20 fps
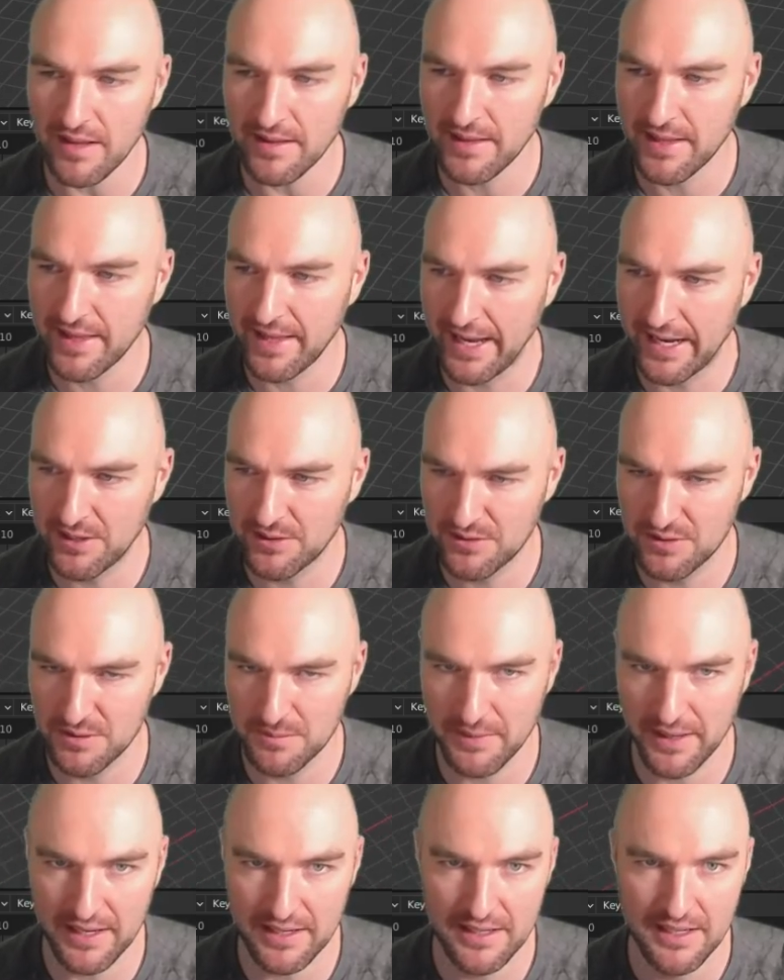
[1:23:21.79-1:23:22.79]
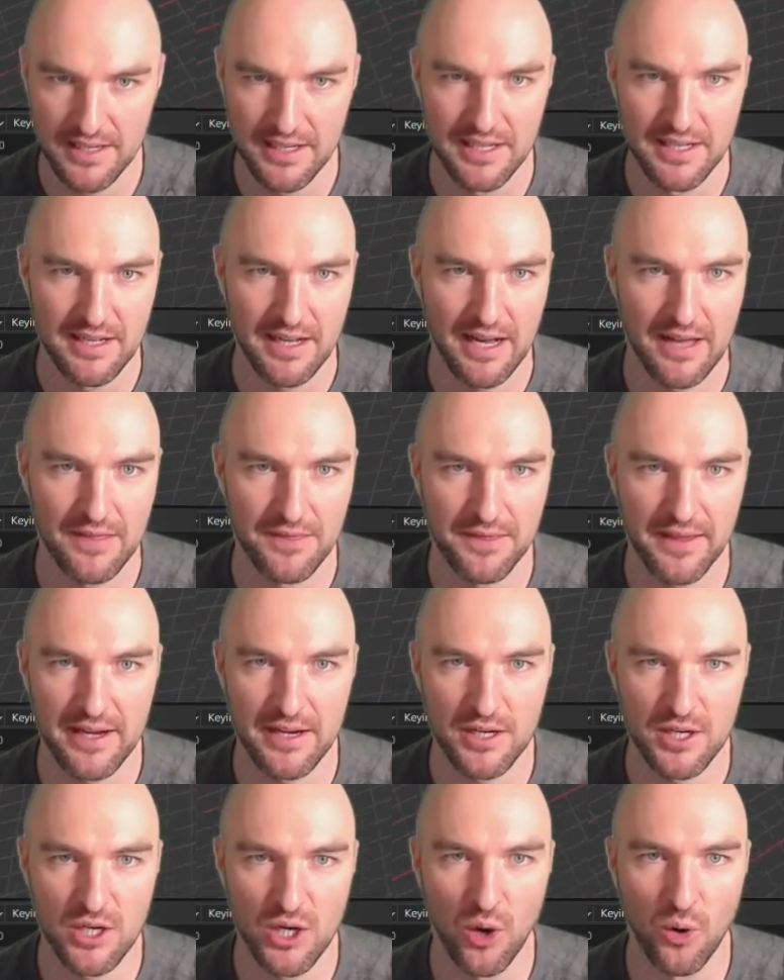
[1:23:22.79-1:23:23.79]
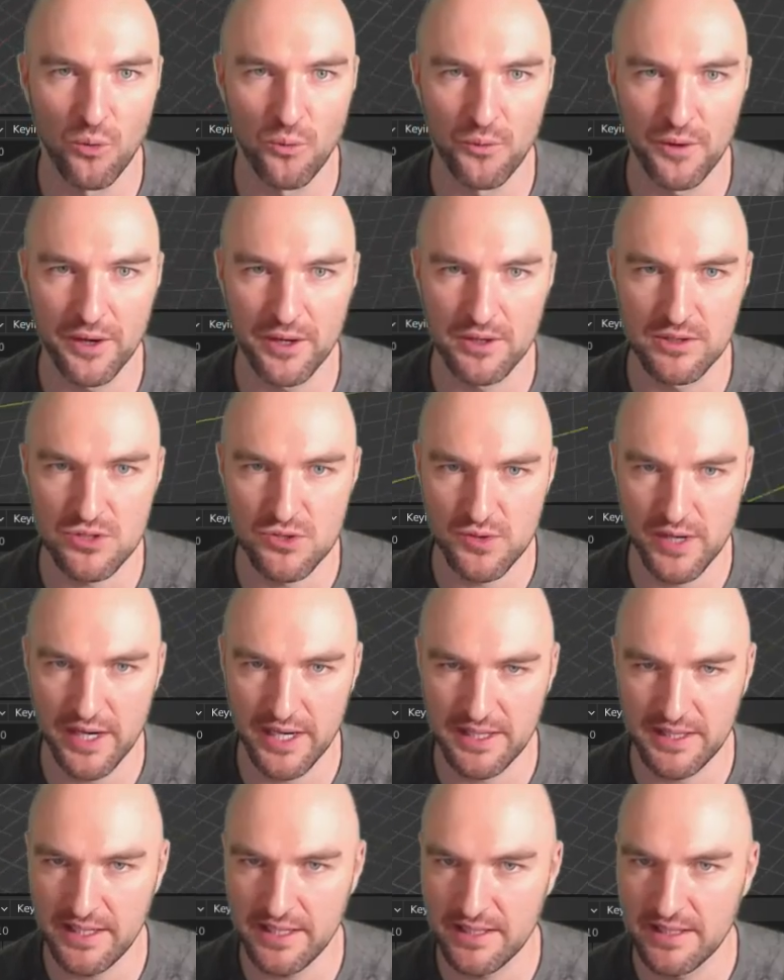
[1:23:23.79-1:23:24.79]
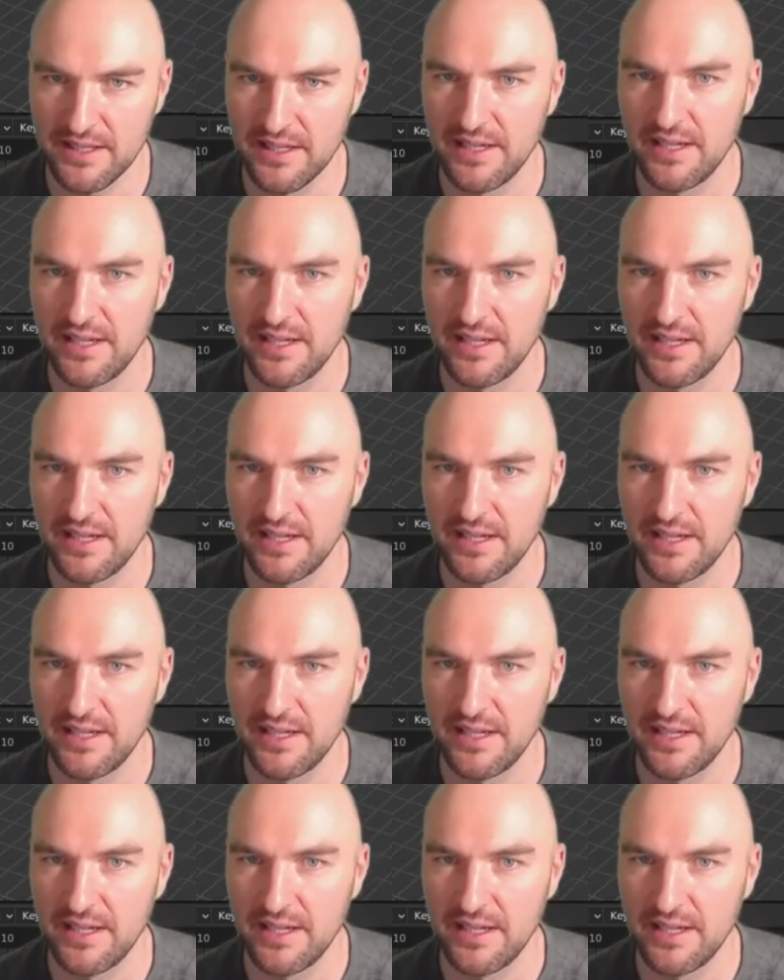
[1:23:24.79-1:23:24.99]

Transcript: detector domain and then co-reconstruct it